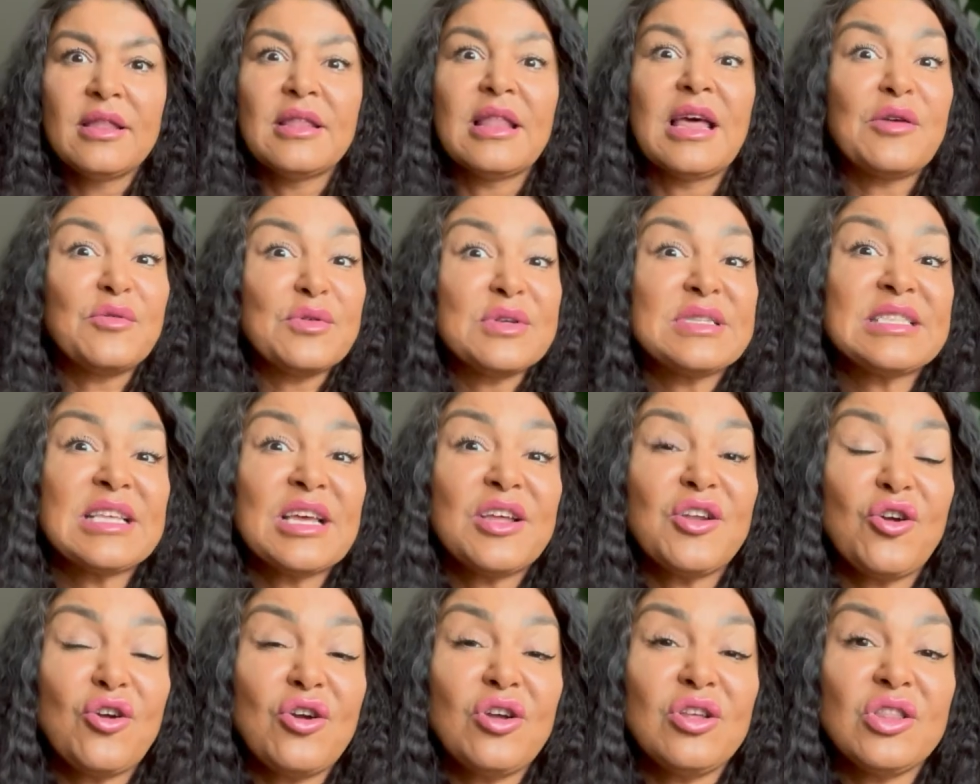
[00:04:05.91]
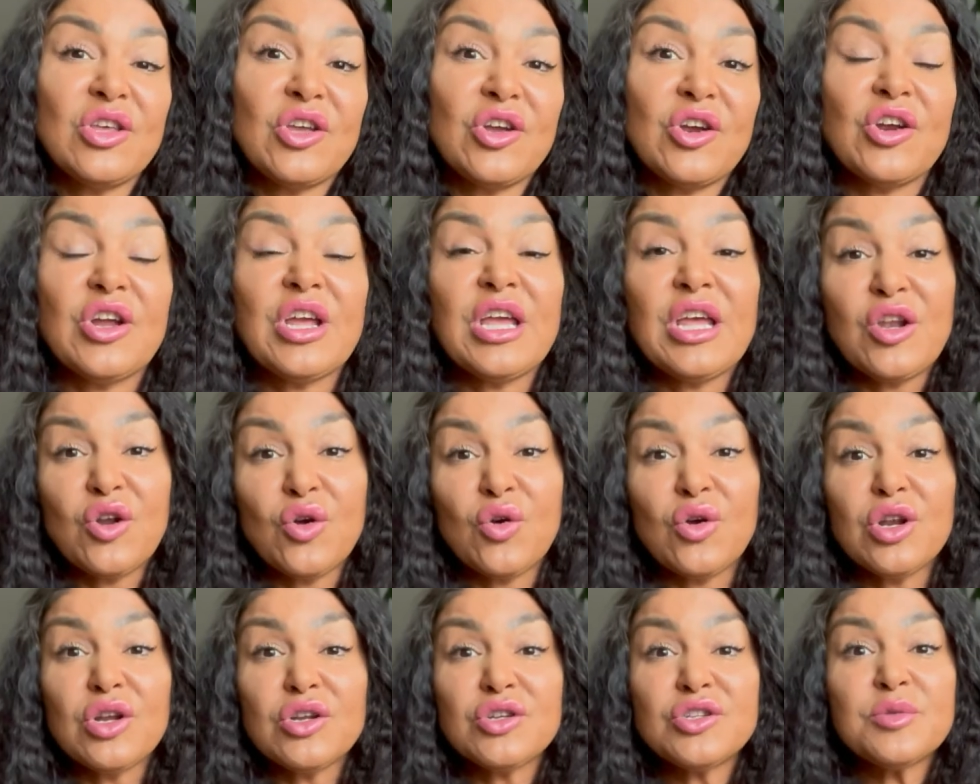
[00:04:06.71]
Like we said earlier, in
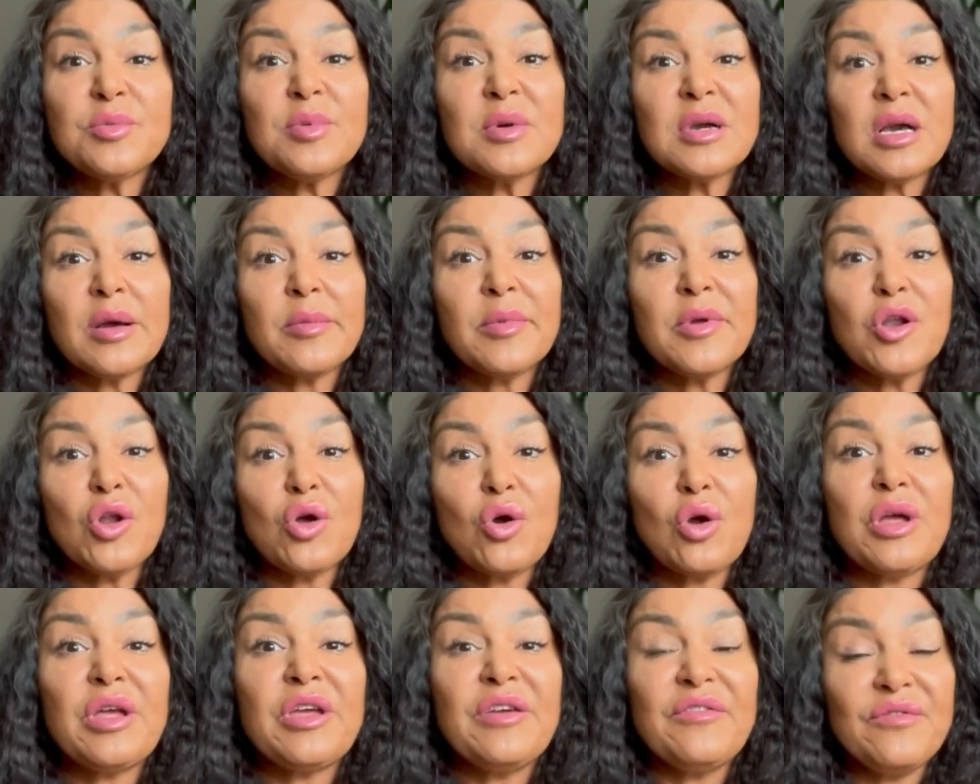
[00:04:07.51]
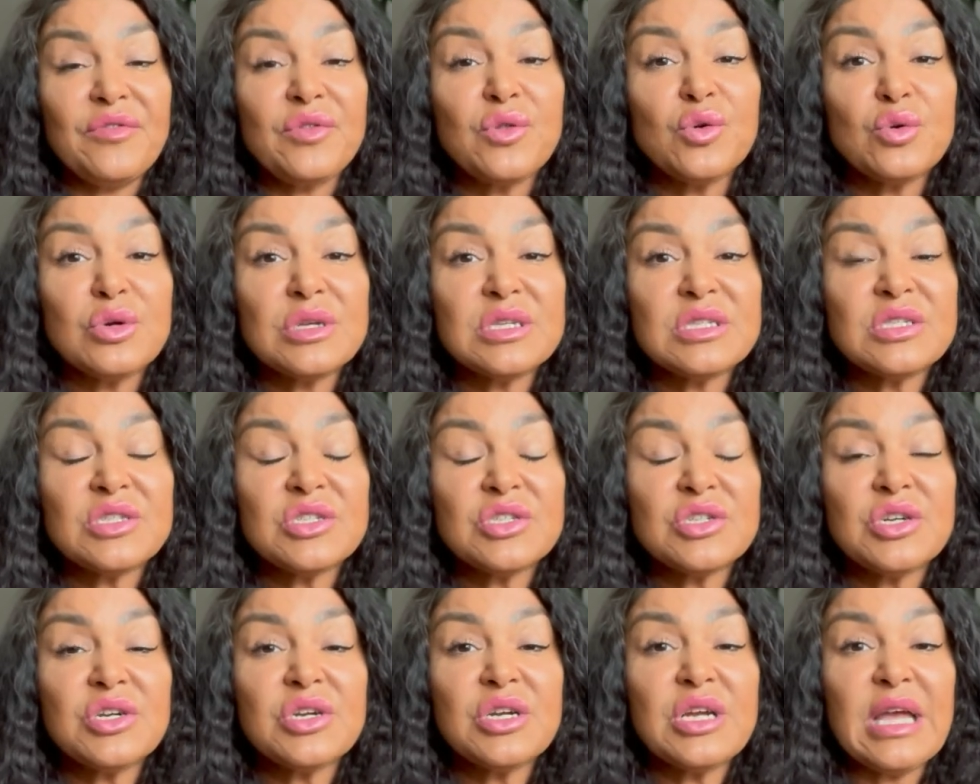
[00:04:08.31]
order to become an
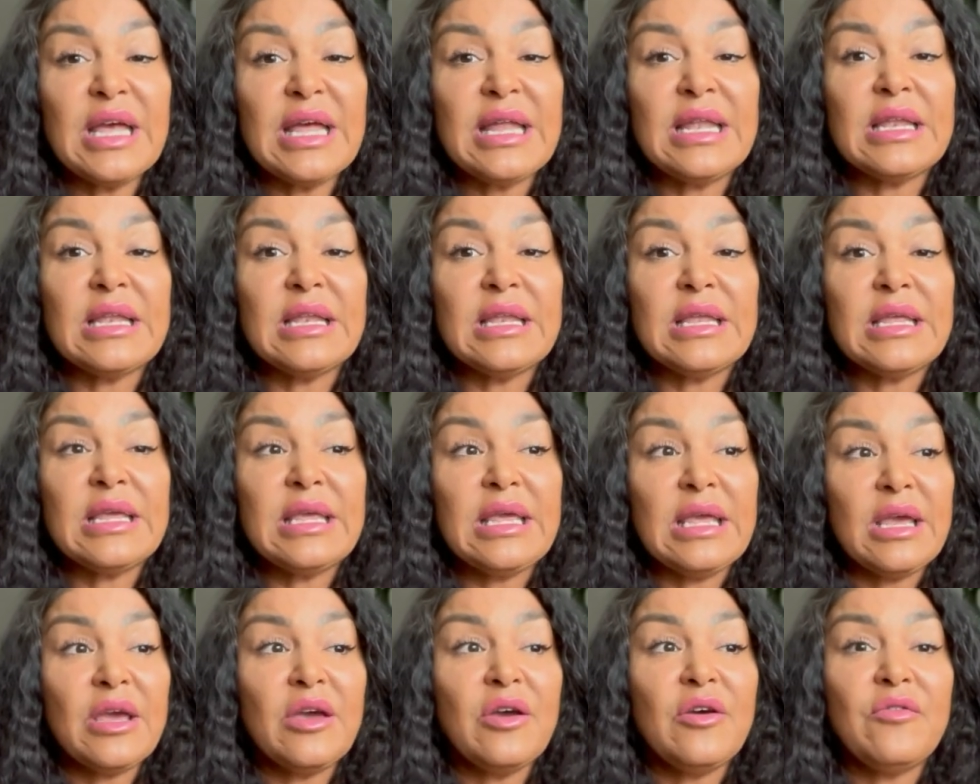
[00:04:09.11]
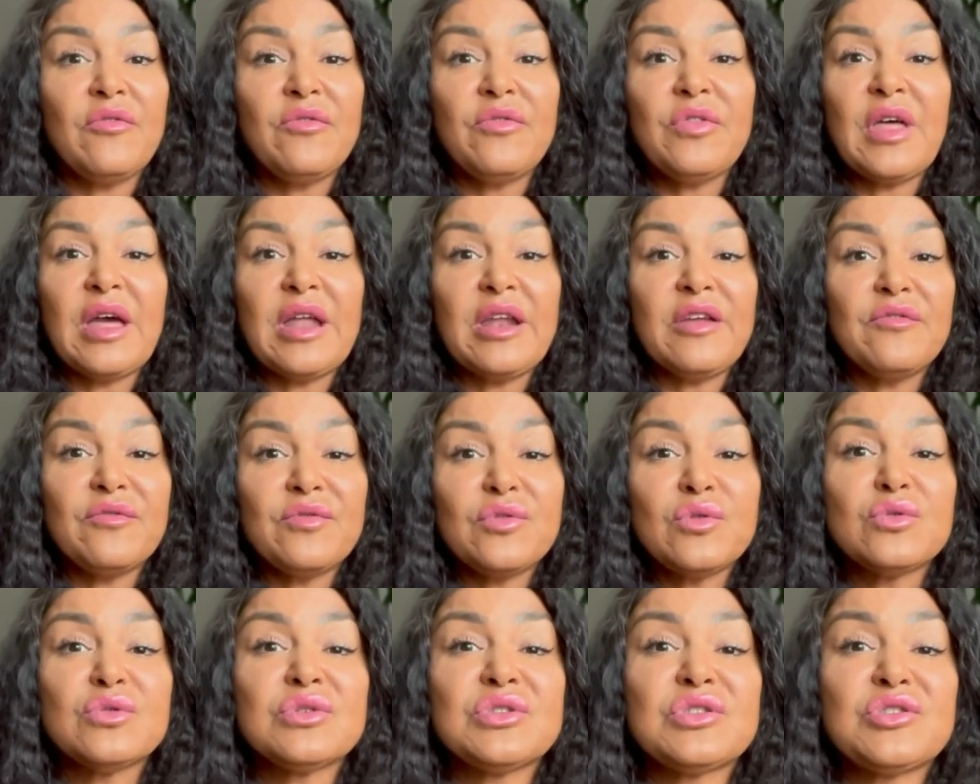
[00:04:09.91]
influencer and give that
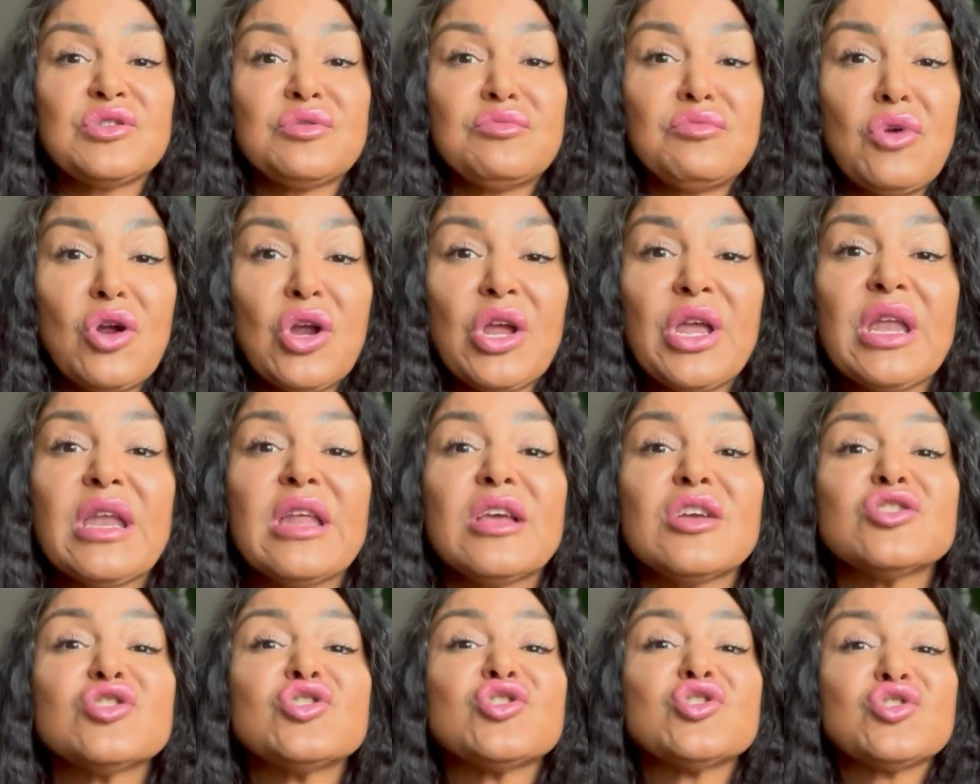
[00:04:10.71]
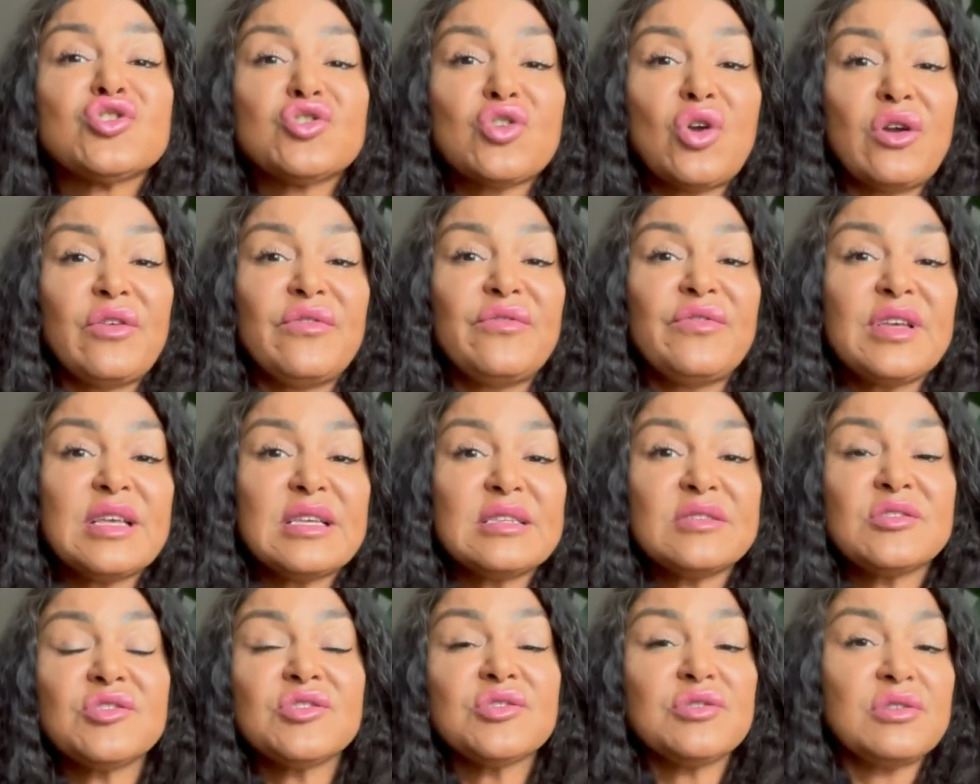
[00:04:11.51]
influencer marketing
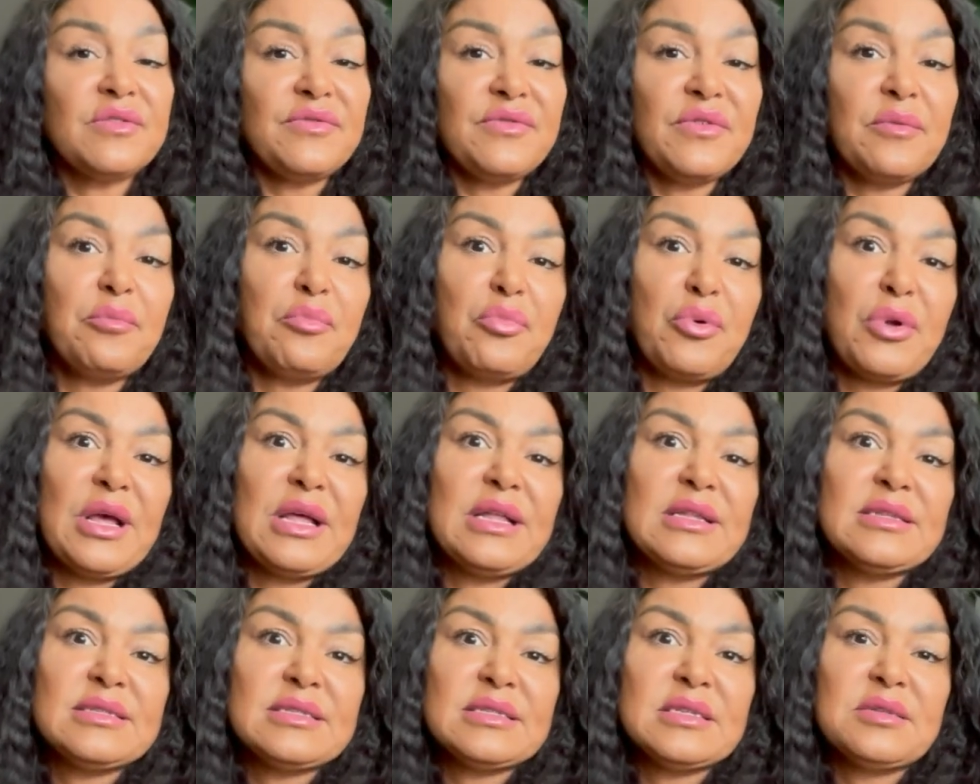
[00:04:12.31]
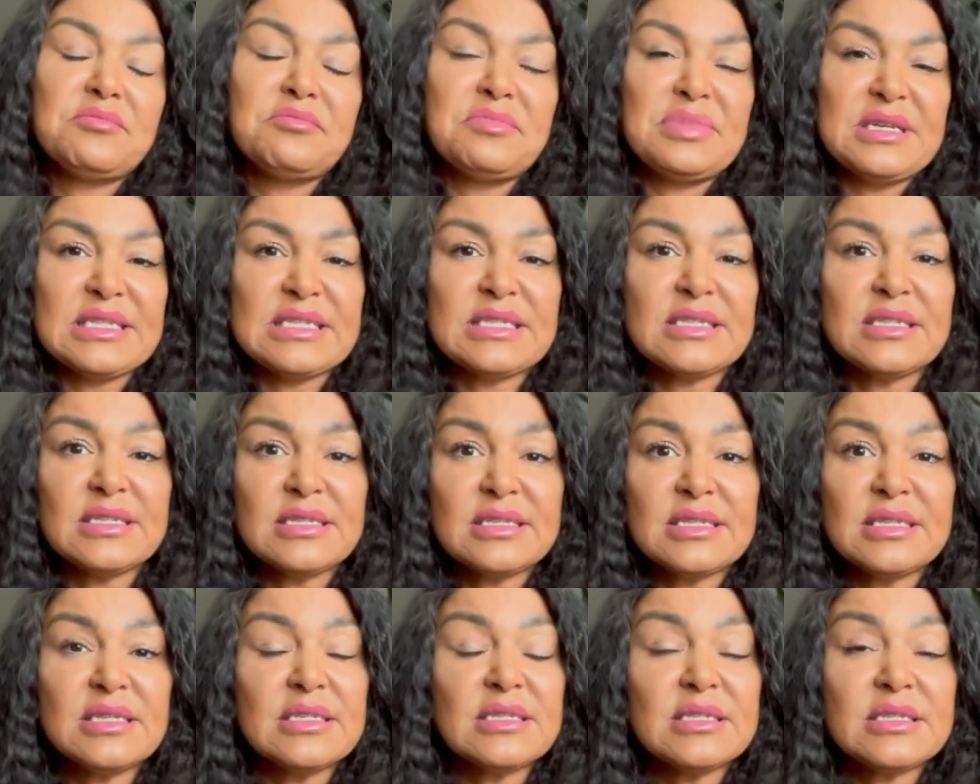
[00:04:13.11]
service to different brands and
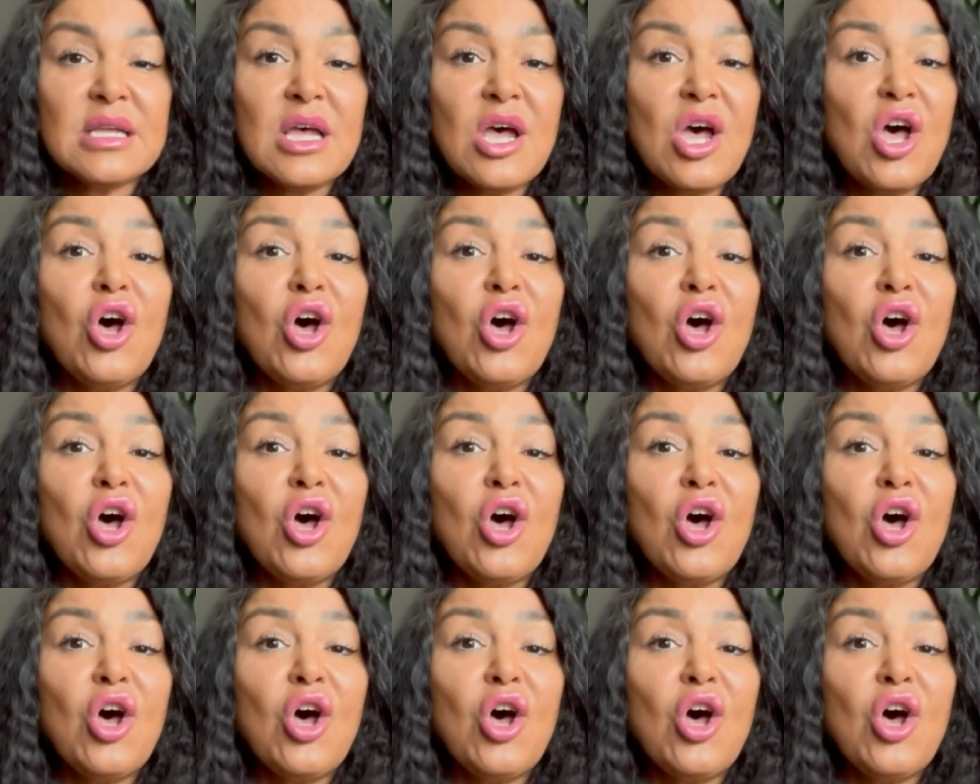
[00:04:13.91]
businesses,